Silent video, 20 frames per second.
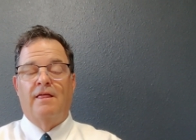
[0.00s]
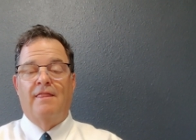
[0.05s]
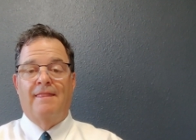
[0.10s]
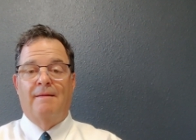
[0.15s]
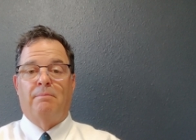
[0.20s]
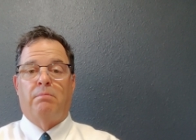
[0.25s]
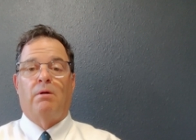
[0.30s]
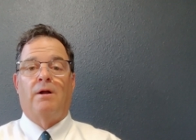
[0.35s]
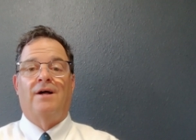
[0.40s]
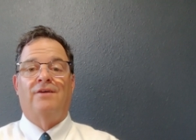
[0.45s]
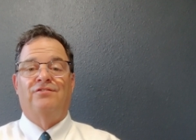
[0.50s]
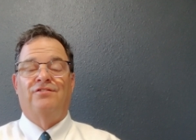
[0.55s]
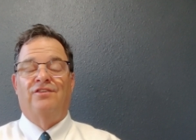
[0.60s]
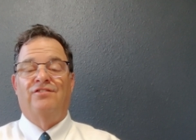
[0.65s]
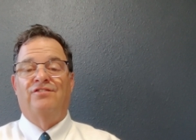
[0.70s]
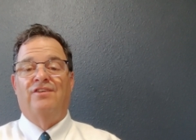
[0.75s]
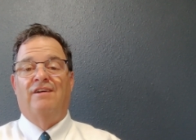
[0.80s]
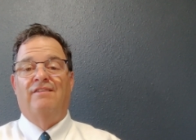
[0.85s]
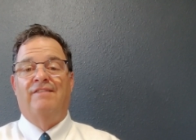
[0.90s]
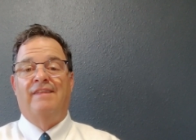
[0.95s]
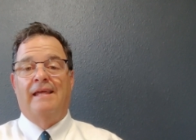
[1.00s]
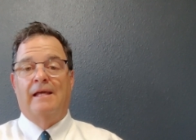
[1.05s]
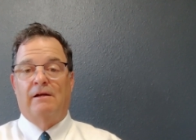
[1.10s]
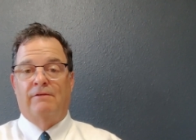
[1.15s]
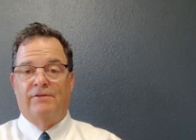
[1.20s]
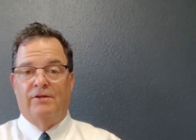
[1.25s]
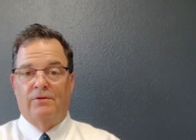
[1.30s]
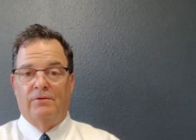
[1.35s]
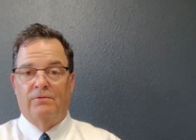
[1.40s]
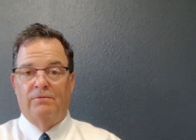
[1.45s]
the process of the
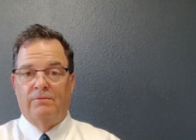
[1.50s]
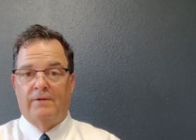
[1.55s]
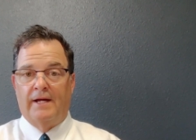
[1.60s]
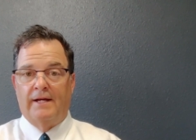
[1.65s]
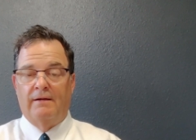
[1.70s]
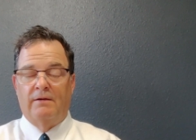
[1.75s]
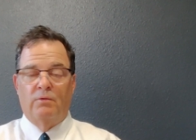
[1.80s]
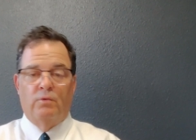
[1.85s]
interview, right?